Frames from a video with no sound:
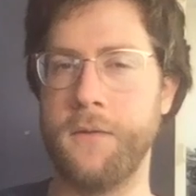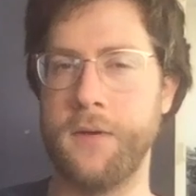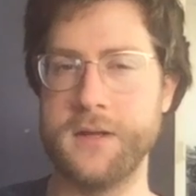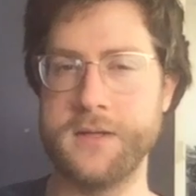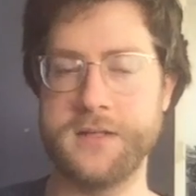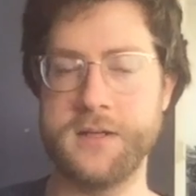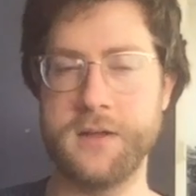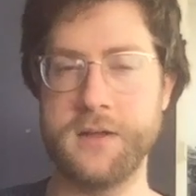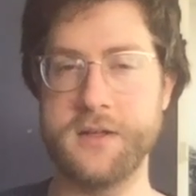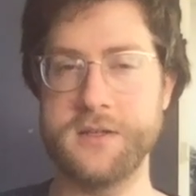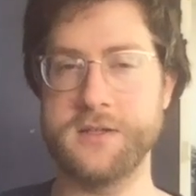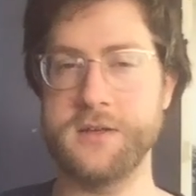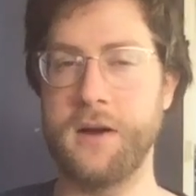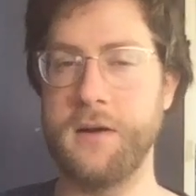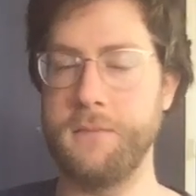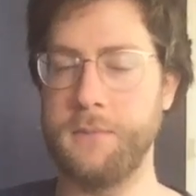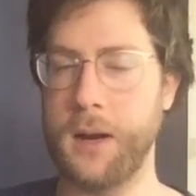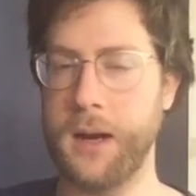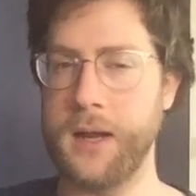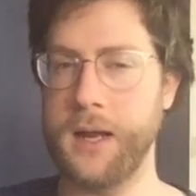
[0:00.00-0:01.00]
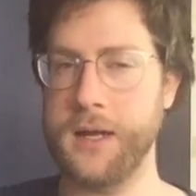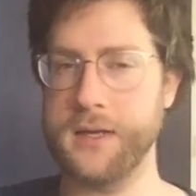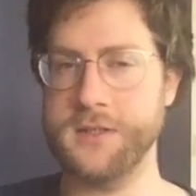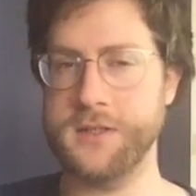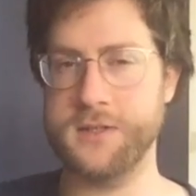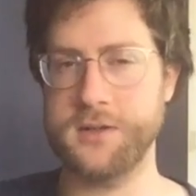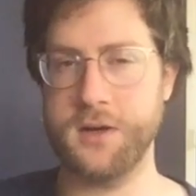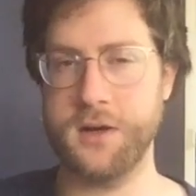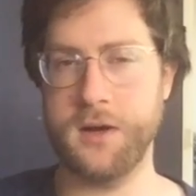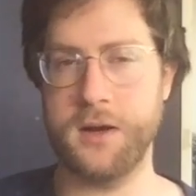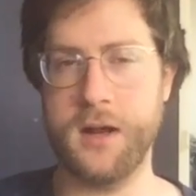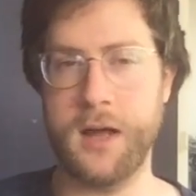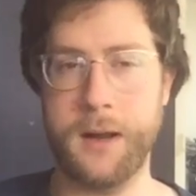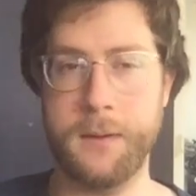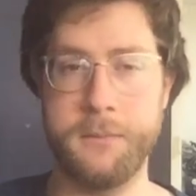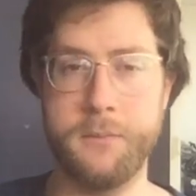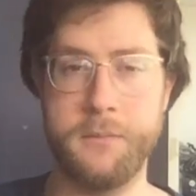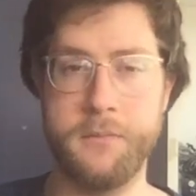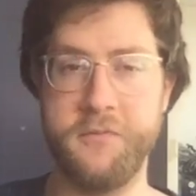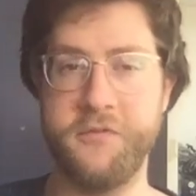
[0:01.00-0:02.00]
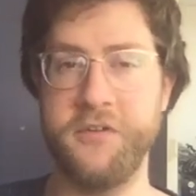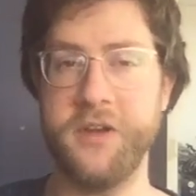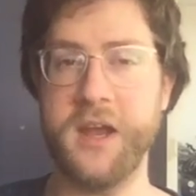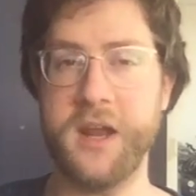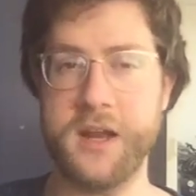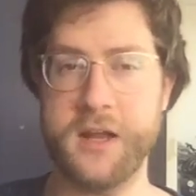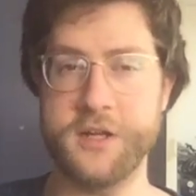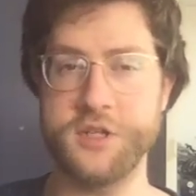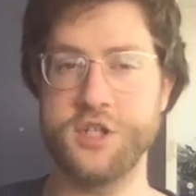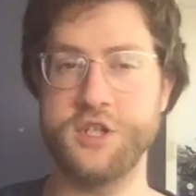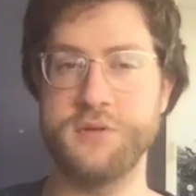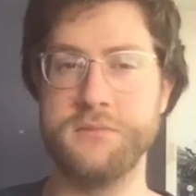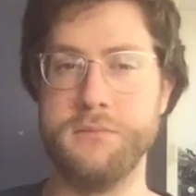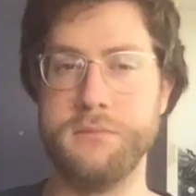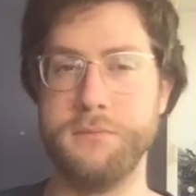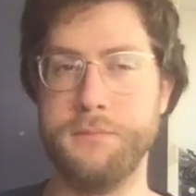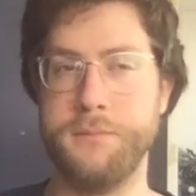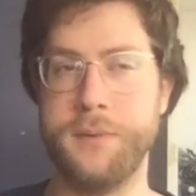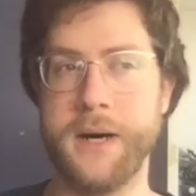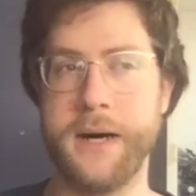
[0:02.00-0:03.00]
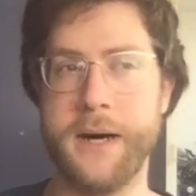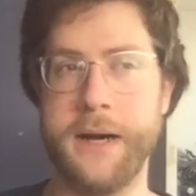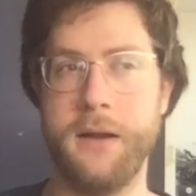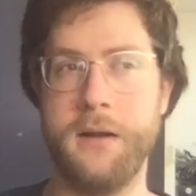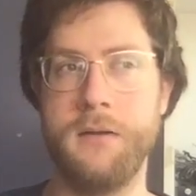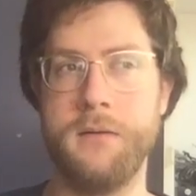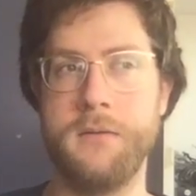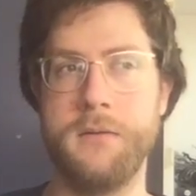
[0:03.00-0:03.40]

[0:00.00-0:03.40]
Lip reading: until this or my next turn, I'm vanished, but